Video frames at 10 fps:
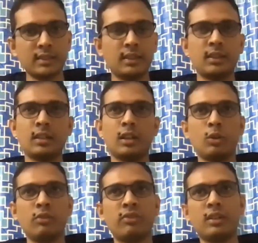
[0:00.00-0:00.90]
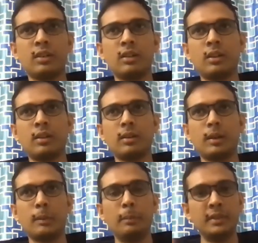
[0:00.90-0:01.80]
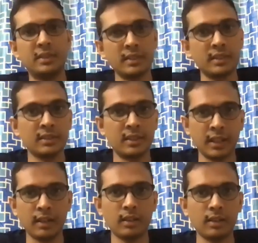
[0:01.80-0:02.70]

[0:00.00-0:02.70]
love for business is there.